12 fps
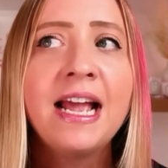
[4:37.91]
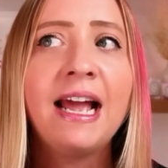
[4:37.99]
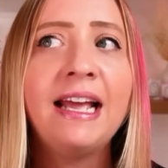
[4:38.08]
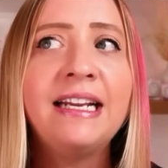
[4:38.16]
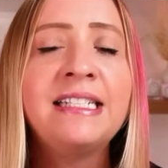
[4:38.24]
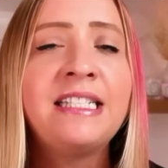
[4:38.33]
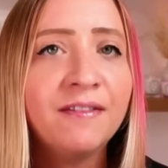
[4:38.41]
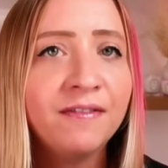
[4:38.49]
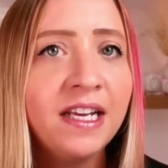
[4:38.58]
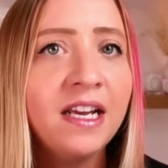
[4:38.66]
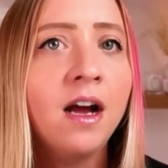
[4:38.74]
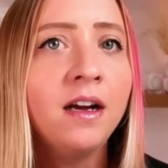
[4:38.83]
It is
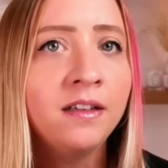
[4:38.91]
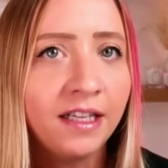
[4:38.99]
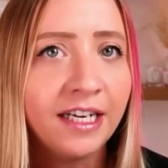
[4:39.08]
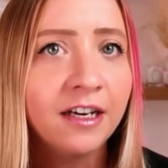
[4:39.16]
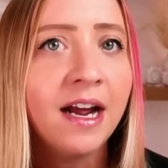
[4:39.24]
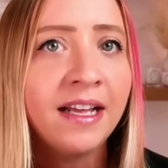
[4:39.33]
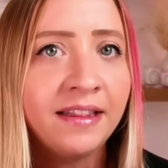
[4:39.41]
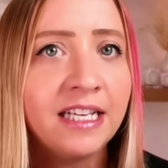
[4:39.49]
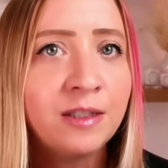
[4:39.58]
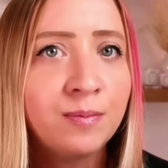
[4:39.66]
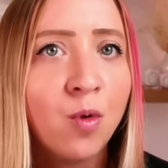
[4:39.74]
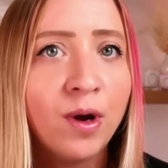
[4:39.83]
definitely unclear at
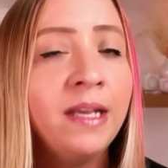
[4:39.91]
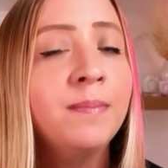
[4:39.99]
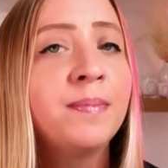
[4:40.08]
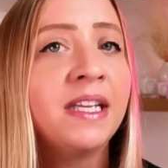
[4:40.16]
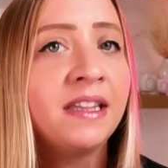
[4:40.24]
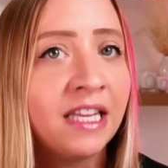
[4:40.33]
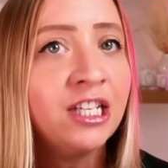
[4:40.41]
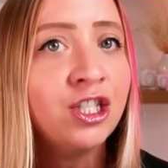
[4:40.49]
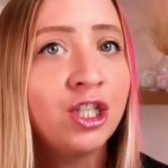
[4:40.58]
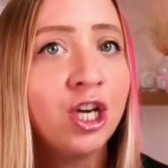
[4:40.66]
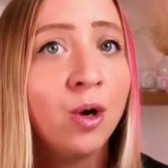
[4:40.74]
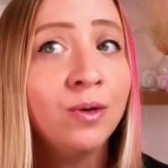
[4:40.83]
this point, but this
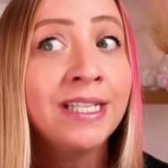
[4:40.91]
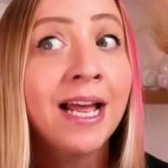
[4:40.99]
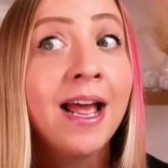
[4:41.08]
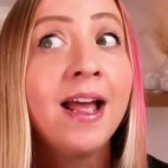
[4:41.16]
shows